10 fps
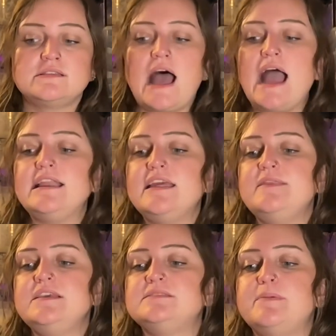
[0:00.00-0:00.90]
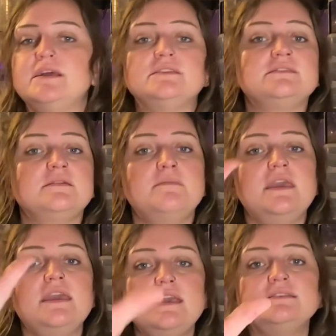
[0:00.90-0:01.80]
I need these bins to
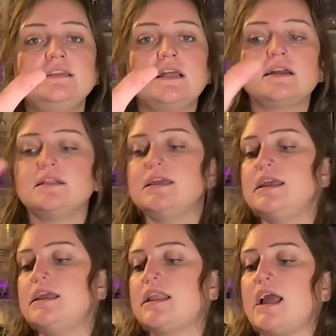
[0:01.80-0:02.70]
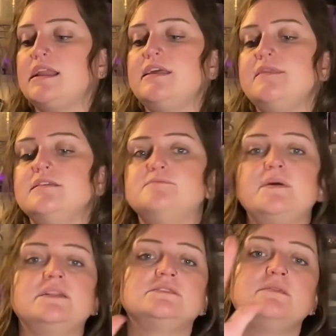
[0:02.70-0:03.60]
be easy to clean. I need these
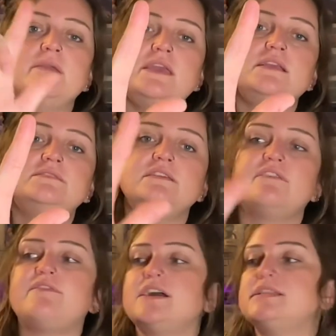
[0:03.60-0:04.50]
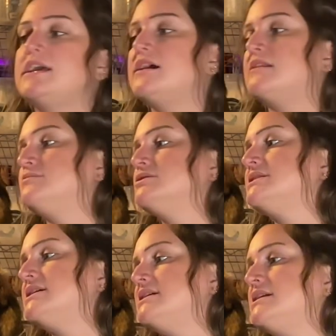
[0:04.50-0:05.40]
bins to be easy to find the animals
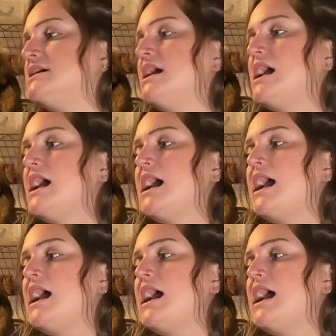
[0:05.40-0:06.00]
in.